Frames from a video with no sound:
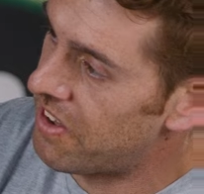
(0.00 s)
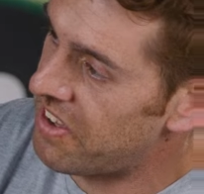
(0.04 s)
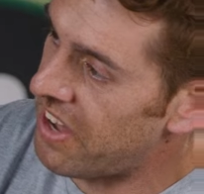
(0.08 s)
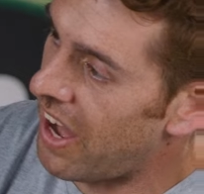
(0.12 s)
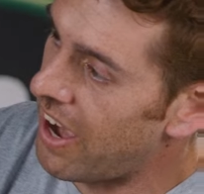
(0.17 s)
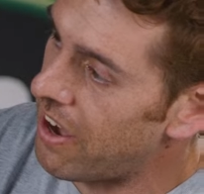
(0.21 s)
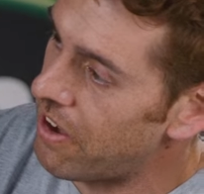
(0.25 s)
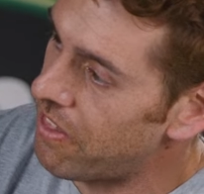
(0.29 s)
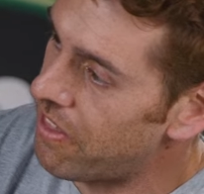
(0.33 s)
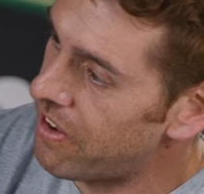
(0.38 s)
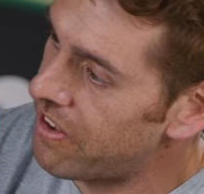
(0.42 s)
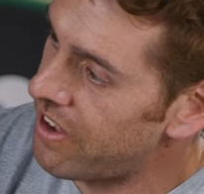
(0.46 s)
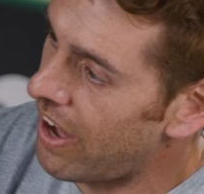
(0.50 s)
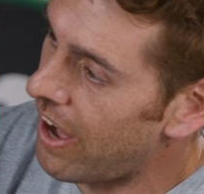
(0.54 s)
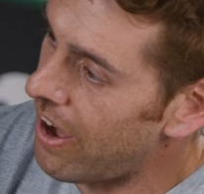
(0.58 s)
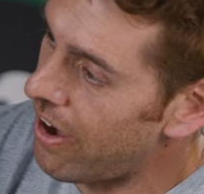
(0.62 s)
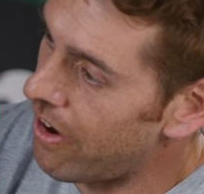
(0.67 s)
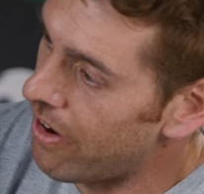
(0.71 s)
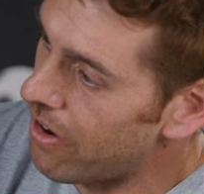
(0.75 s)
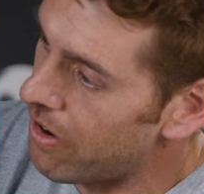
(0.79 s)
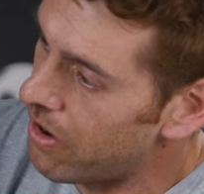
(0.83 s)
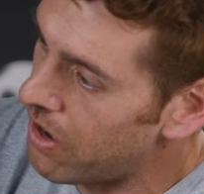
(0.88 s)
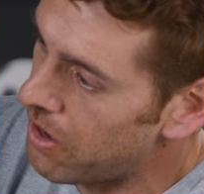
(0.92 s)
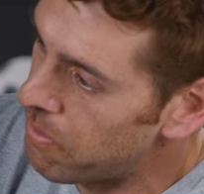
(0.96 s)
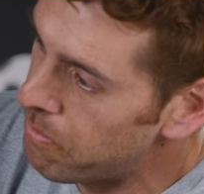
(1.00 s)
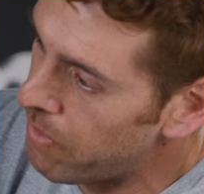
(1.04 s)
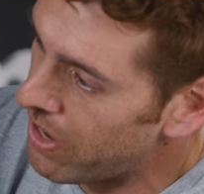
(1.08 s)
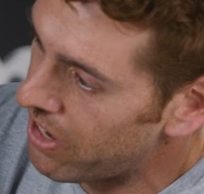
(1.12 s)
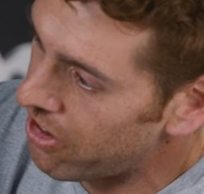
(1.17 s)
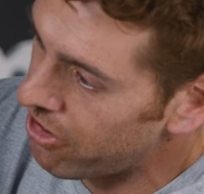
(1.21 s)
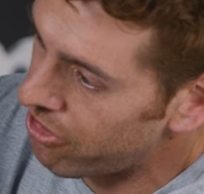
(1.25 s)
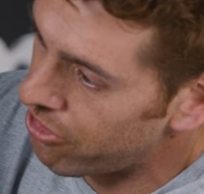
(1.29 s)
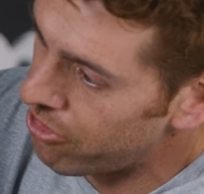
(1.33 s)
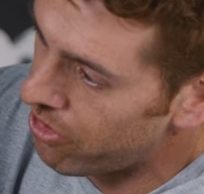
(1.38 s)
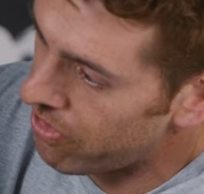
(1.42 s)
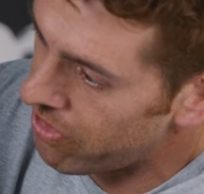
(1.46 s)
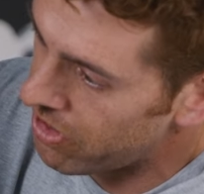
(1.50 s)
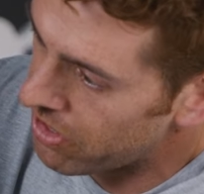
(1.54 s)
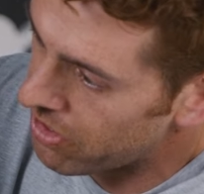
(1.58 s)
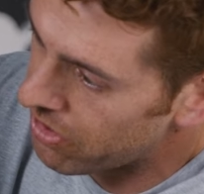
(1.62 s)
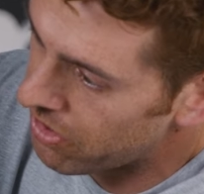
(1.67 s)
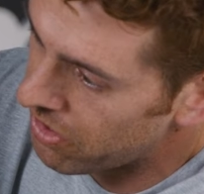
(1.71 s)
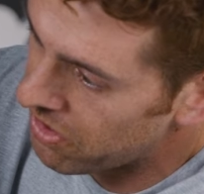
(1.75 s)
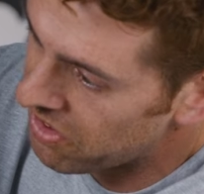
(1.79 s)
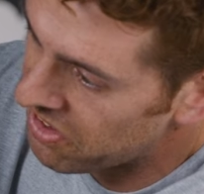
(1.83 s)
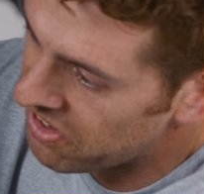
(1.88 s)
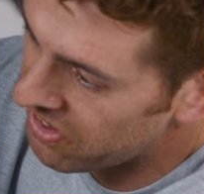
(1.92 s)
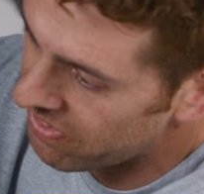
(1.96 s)
side of the tire and making sure that you
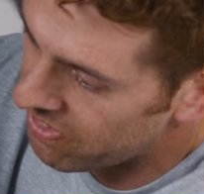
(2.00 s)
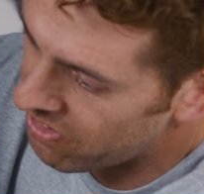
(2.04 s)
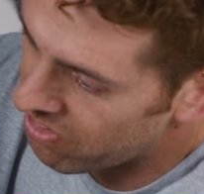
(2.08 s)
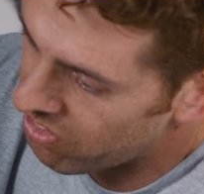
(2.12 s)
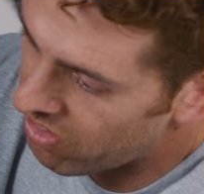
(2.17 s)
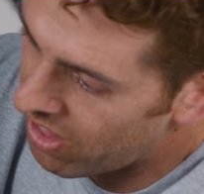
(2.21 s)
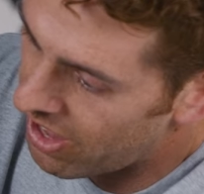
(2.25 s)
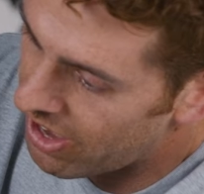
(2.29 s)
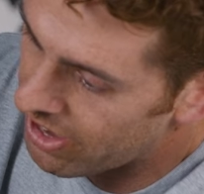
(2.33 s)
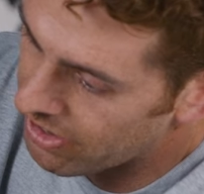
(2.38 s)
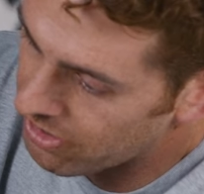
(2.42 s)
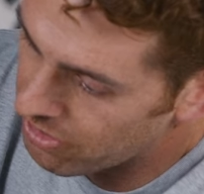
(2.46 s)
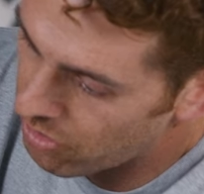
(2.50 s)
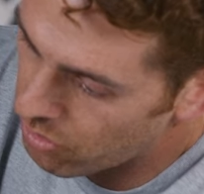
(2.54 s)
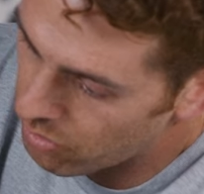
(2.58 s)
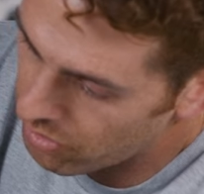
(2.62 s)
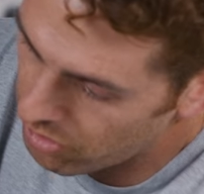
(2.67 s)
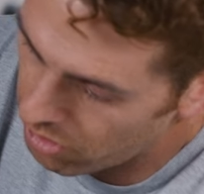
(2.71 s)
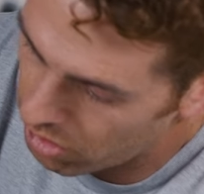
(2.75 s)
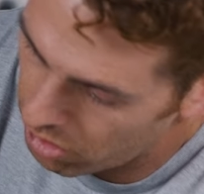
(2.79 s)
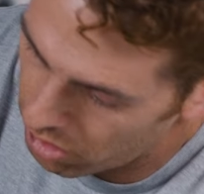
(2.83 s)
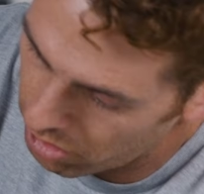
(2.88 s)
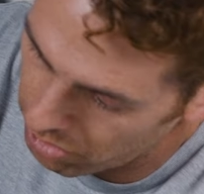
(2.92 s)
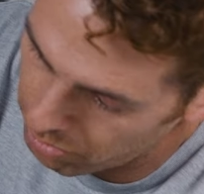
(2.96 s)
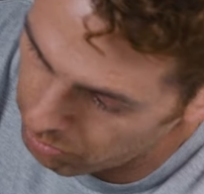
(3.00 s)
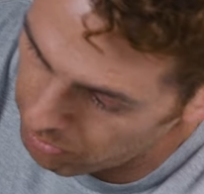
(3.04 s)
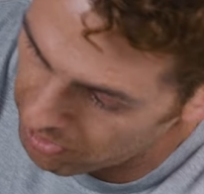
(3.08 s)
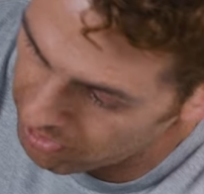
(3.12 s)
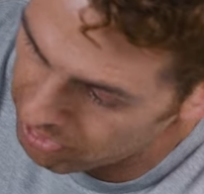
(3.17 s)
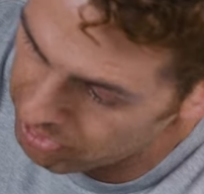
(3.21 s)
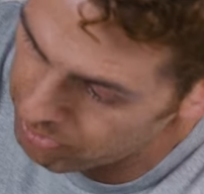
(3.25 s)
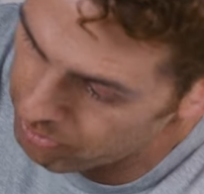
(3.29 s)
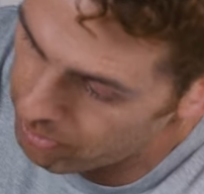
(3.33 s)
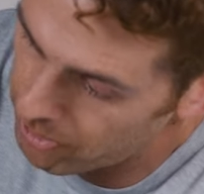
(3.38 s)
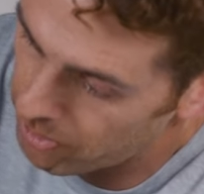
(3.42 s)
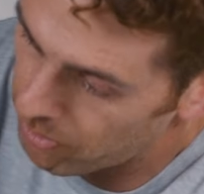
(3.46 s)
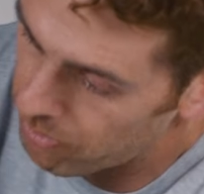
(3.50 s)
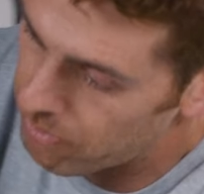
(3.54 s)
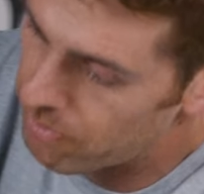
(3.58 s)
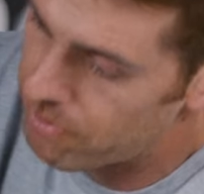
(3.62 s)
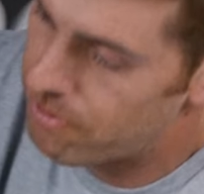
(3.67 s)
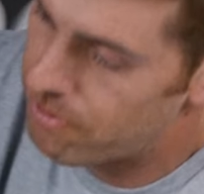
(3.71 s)
can see the line going all the way through.